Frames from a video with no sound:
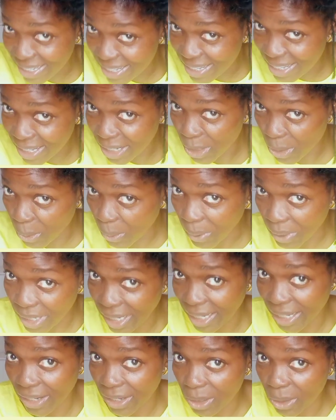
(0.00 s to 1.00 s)
this little one
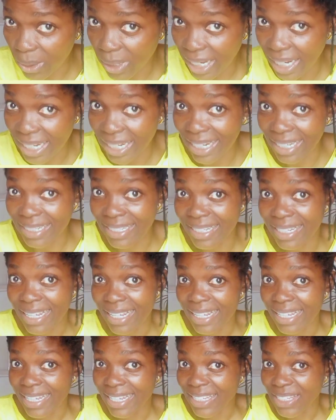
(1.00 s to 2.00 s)
that you're looking at
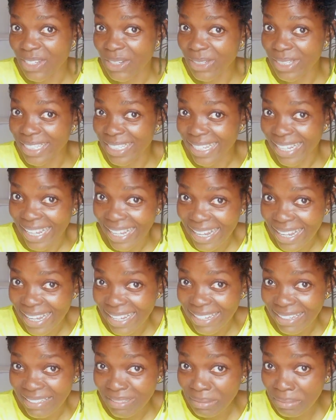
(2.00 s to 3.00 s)
is going to take
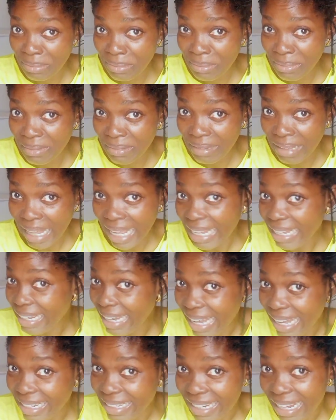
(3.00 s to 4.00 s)
like
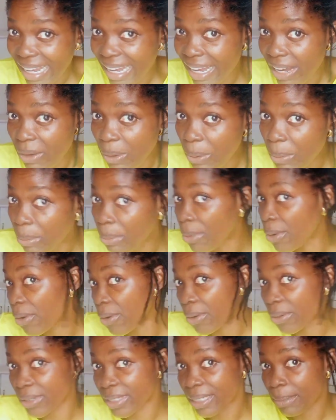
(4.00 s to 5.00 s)
an hour or
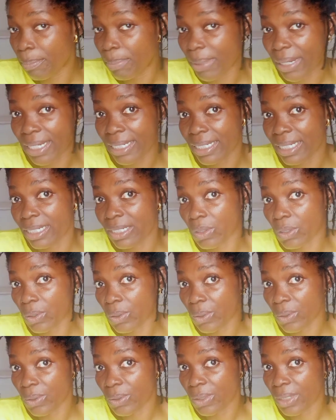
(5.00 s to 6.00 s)
more, depending
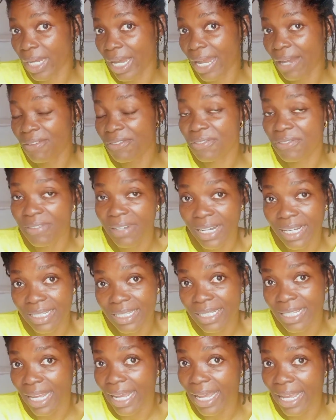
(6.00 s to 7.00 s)
on how
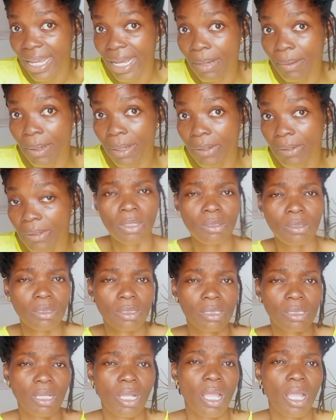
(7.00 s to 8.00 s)
fast I am. I'm
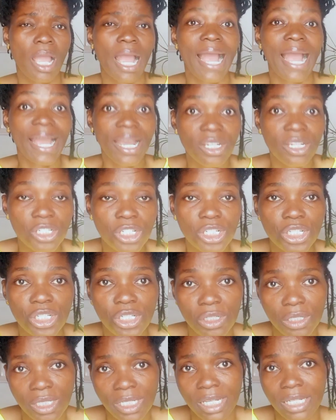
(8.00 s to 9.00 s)
not
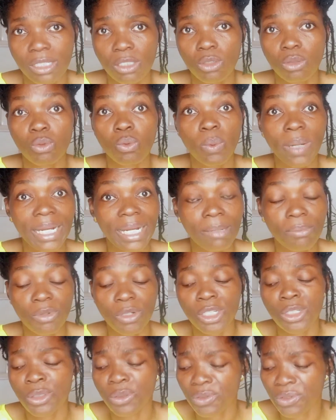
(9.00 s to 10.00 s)
anxious as to when I'm
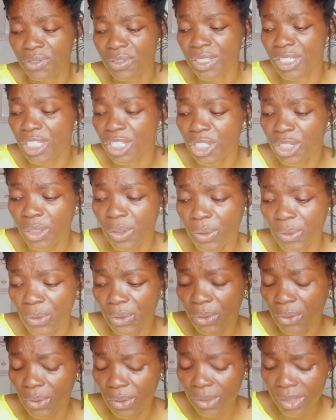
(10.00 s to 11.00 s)
going to finish or
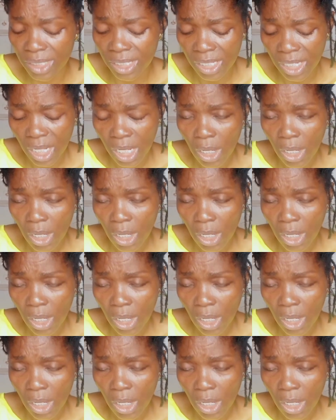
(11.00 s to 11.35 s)
not.